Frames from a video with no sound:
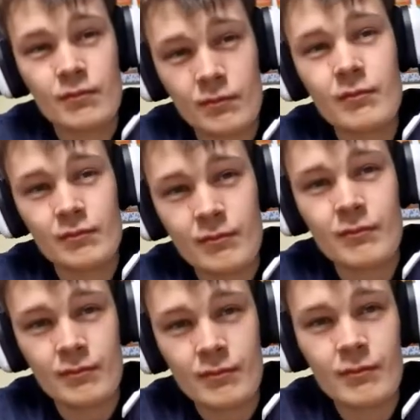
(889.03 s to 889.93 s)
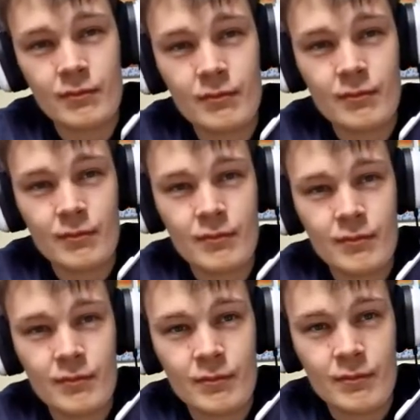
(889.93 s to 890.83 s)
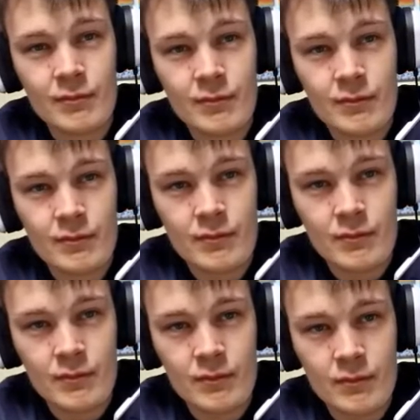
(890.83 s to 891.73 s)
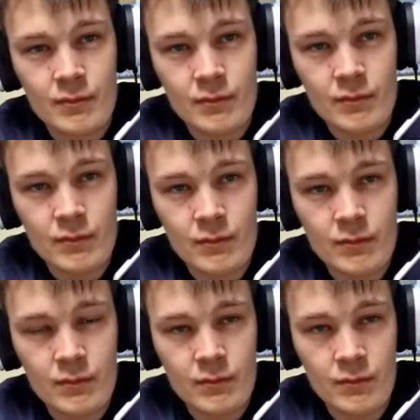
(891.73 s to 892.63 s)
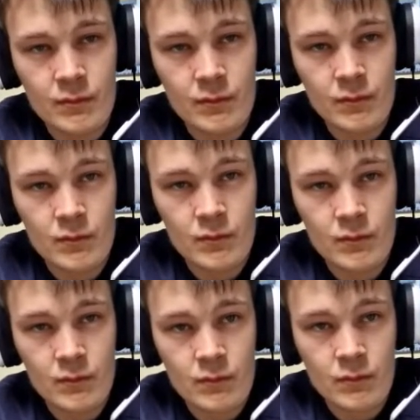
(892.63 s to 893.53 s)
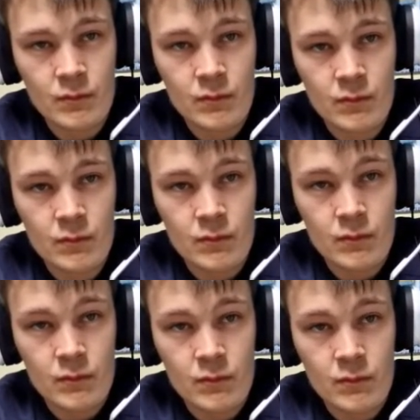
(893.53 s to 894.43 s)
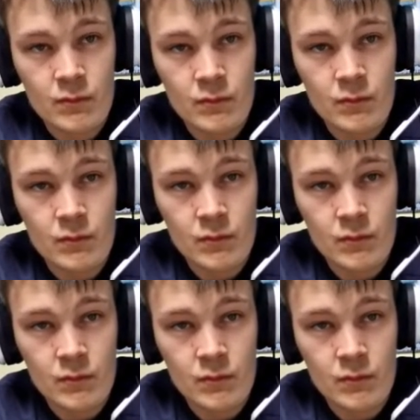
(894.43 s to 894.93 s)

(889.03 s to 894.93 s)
The person shown says nothing.